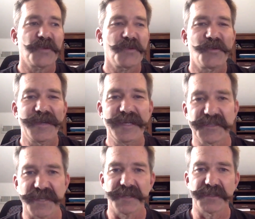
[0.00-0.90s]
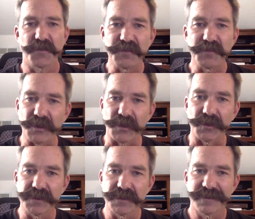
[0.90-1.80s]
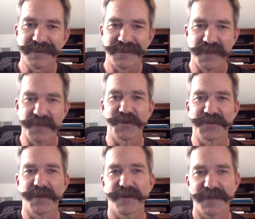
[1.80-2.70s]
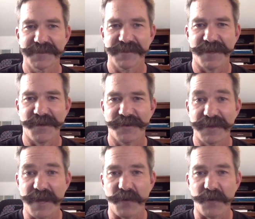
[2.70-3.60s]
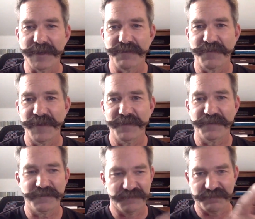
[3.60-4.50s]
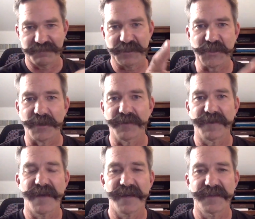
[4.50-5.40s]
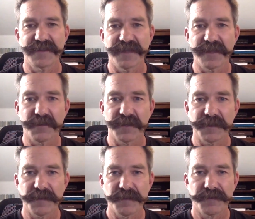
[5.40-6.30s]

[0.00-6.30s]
We decided to build in those areas now, and now we've determined that as the enemy.